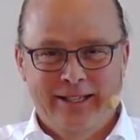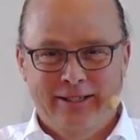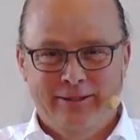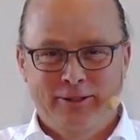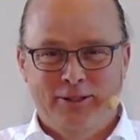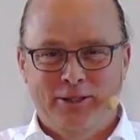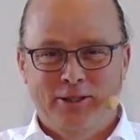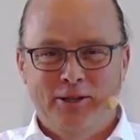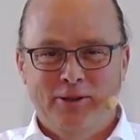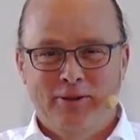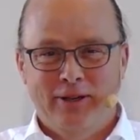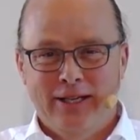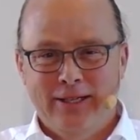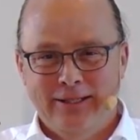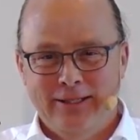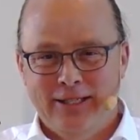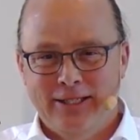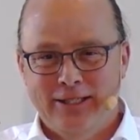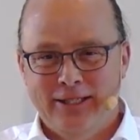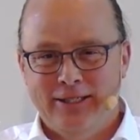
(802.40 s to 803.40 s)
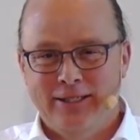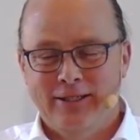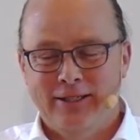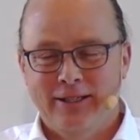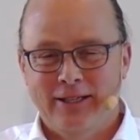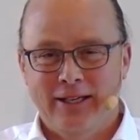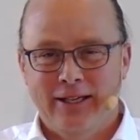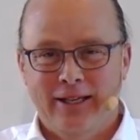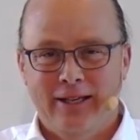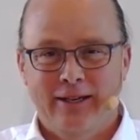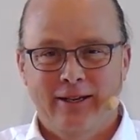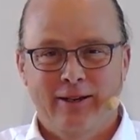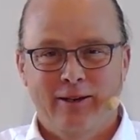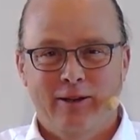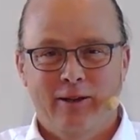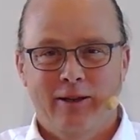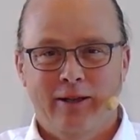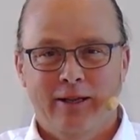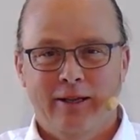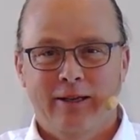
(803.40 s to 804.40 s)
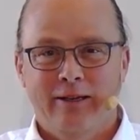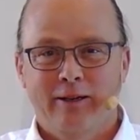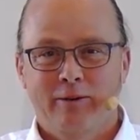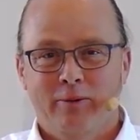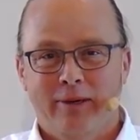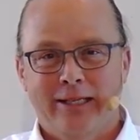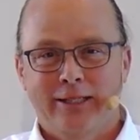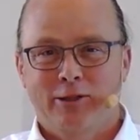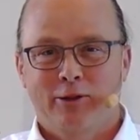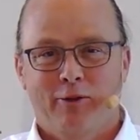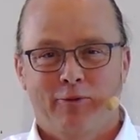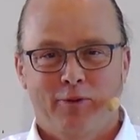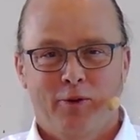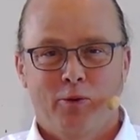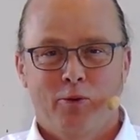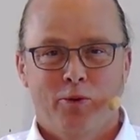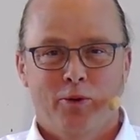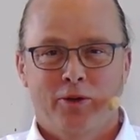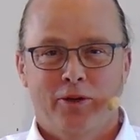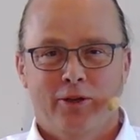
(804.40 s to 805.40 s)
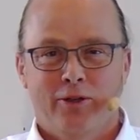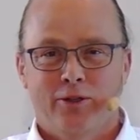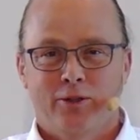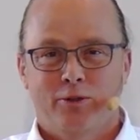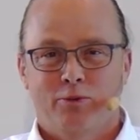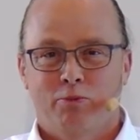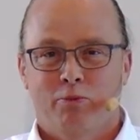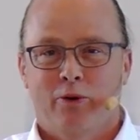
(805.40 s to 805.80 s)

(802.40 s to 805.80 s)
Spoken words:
dear students and the rest of the audience,